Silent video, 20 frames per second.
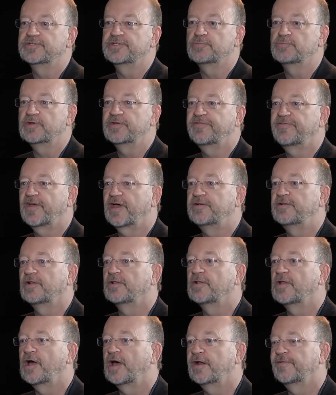So we've had a
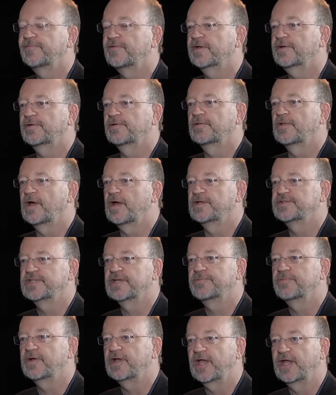lot of liquor laws
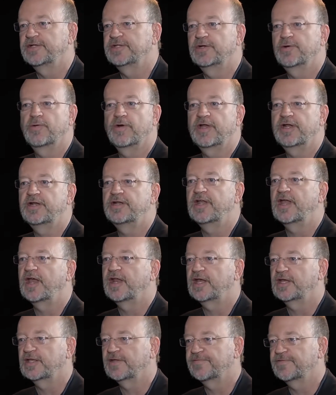that were antiquated,
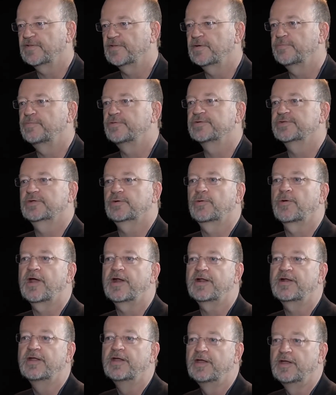and I give the Liberals
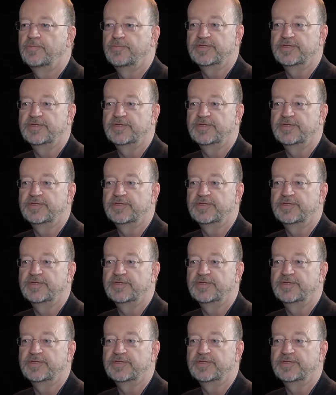credit,